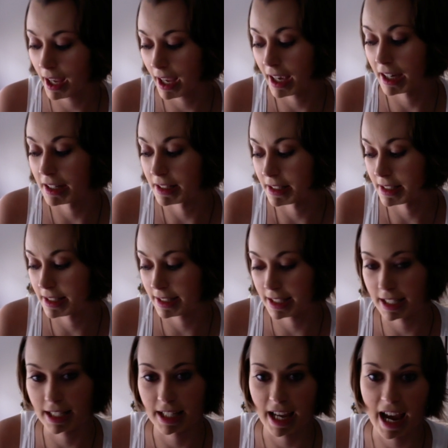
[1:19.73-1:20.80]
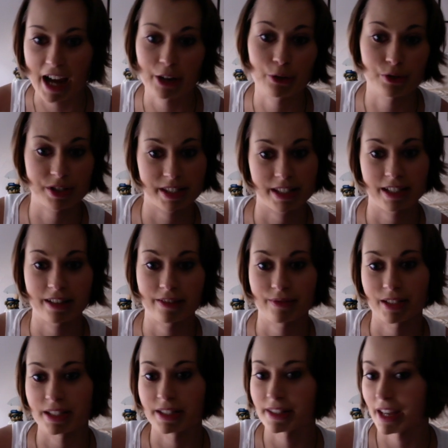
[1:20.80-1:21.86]
and the accuracy of
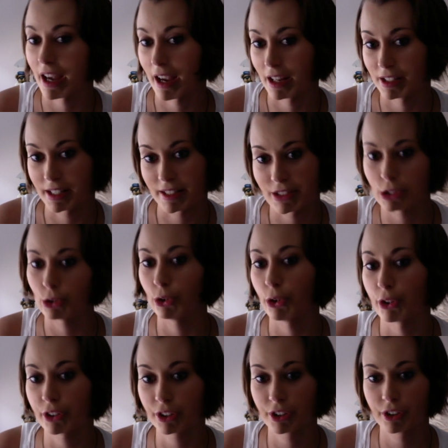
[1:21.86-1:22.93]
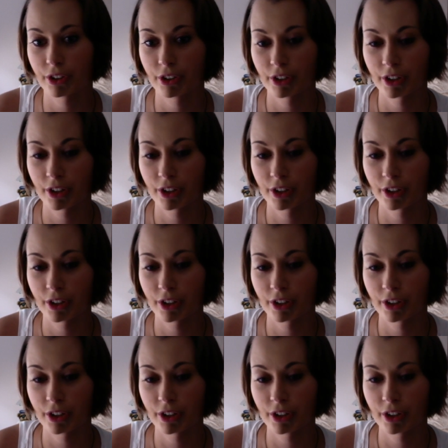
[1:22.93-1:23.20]
the design. Does it look